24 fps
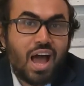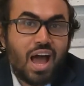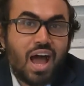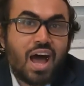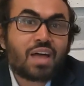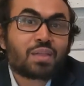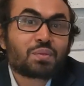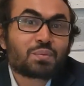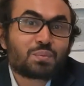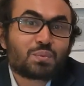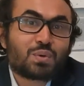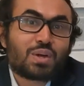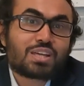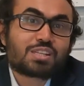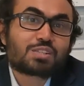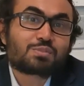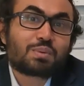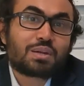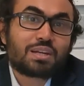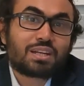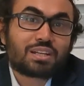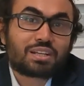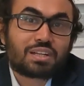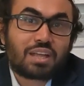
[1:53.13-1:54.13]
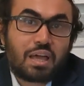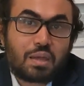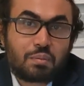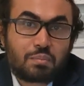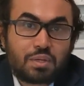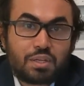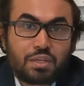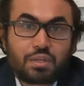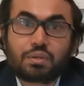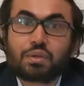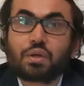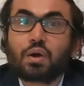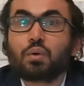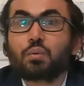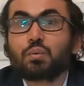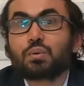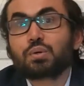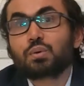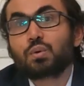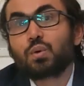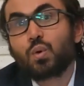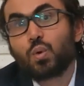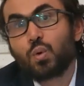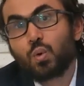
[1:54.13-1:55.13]
and we are spending time in
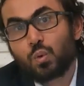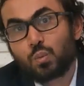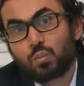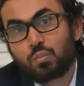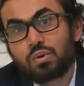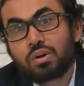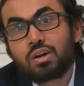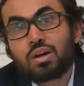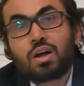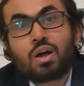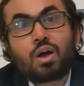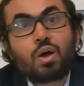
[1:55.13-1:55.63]
our home